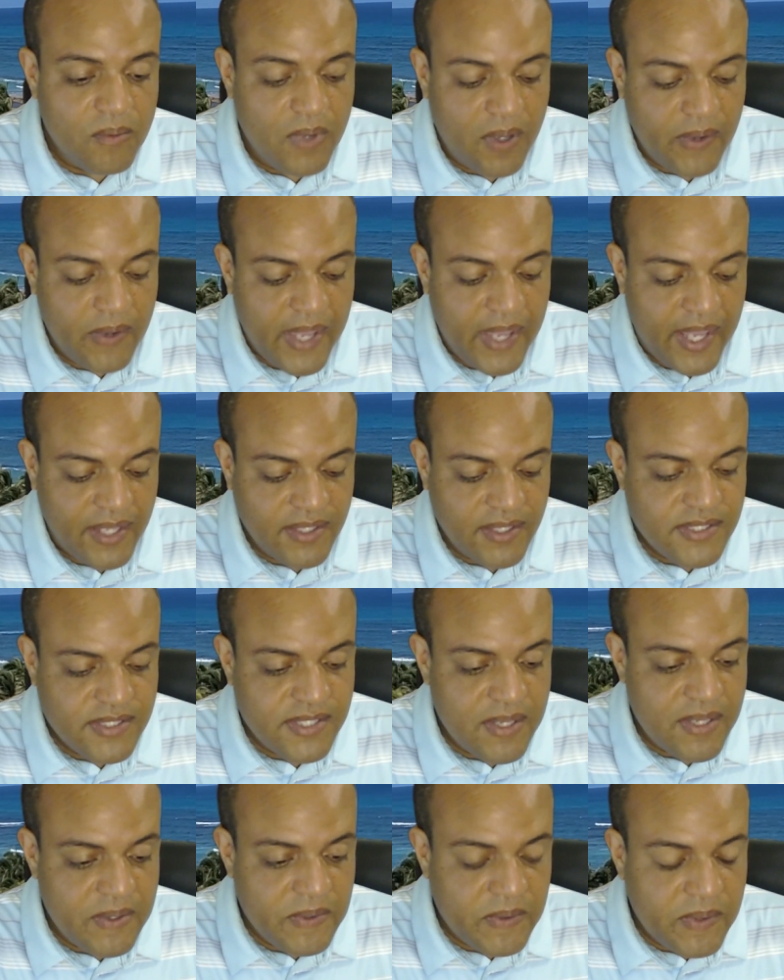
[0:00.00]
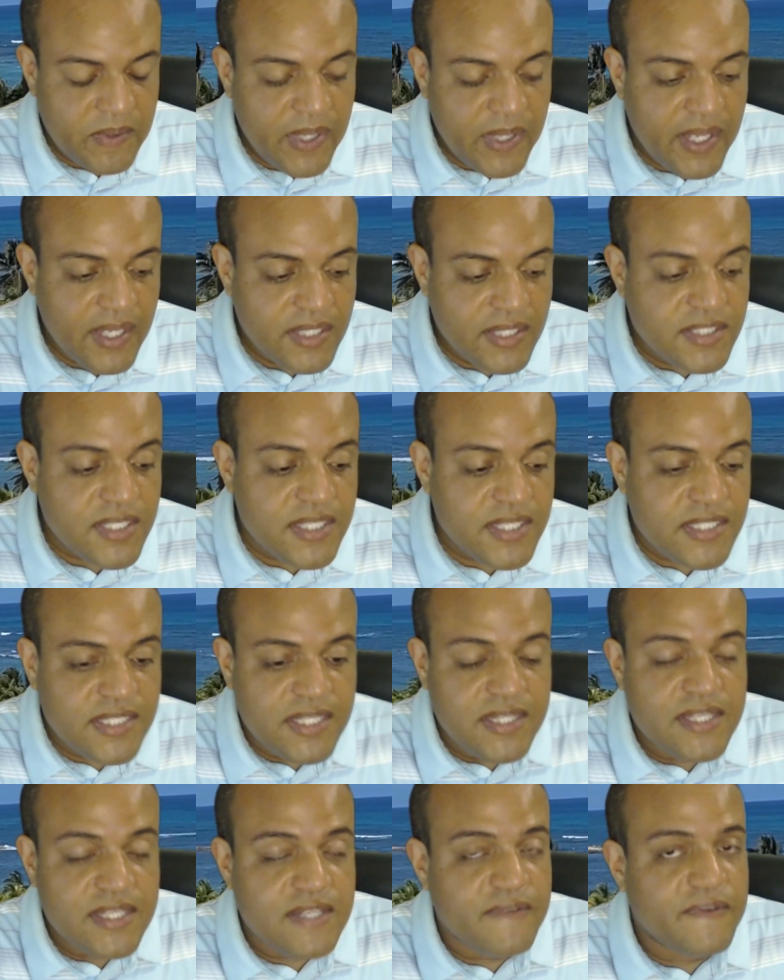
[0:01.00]
Okay, so just
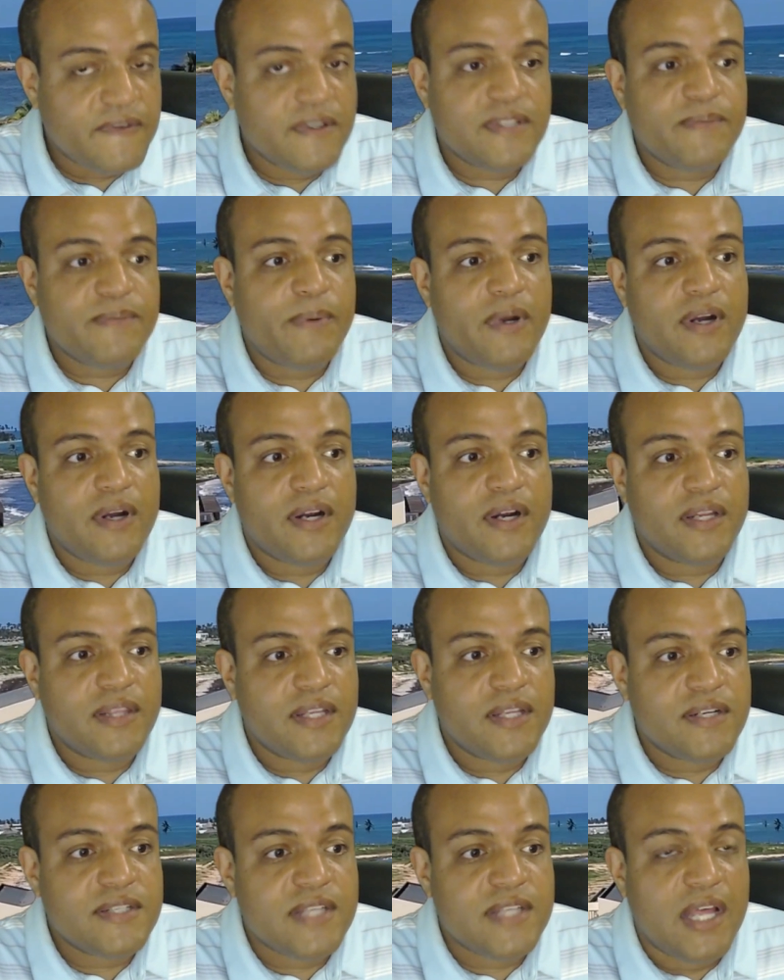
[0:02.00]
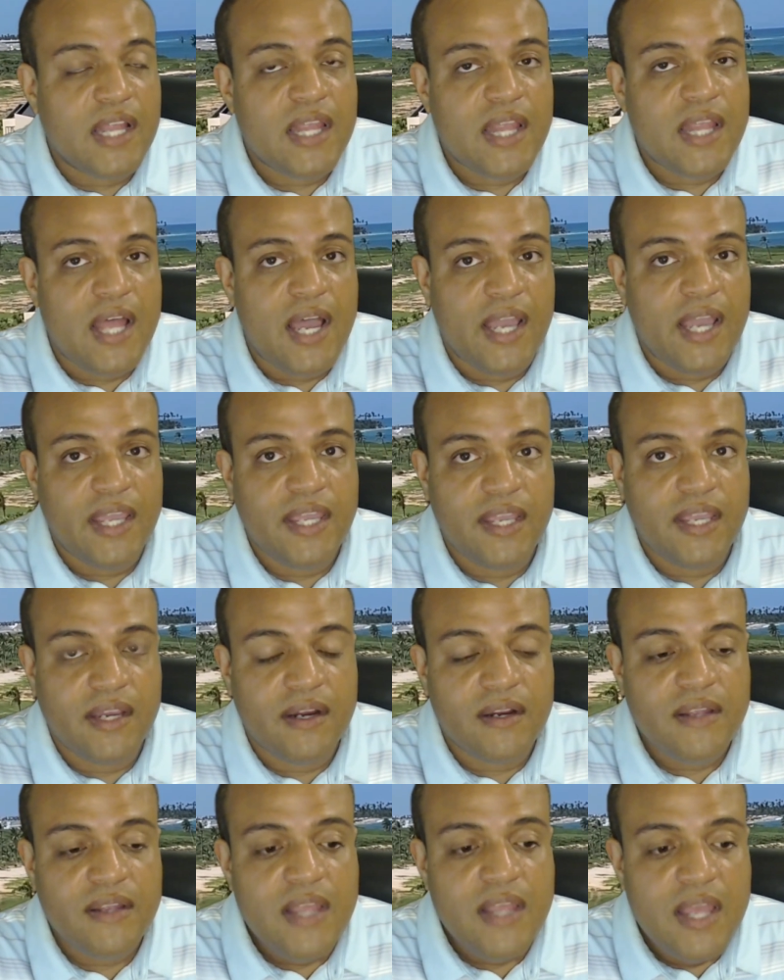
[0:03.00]
in this first part, there's a lot
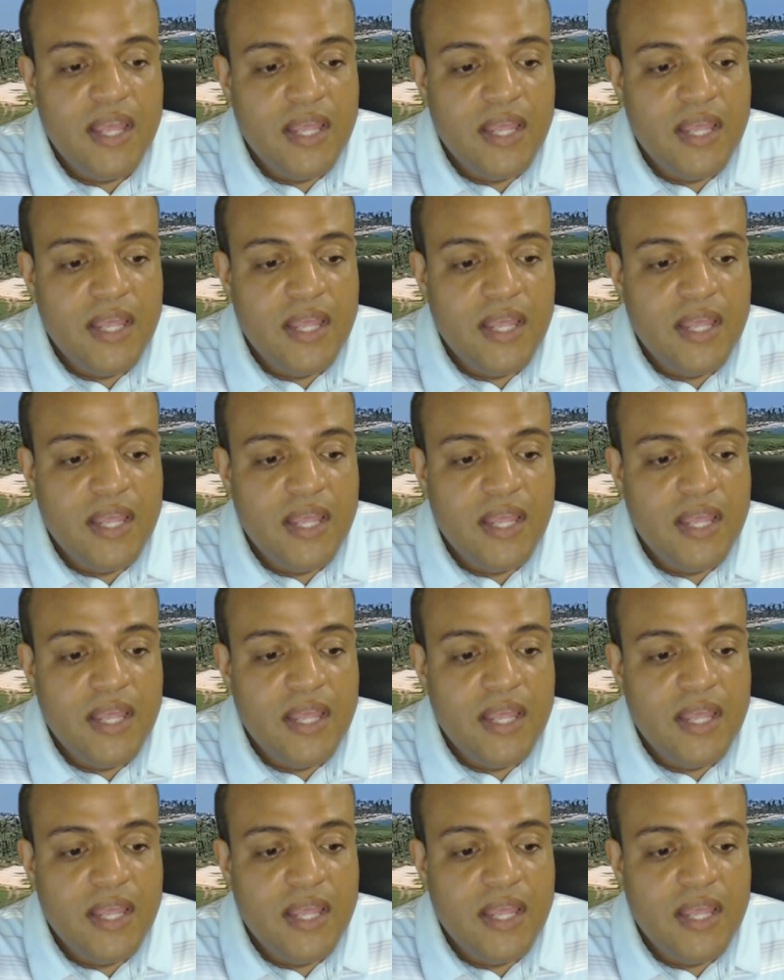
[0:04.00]
here.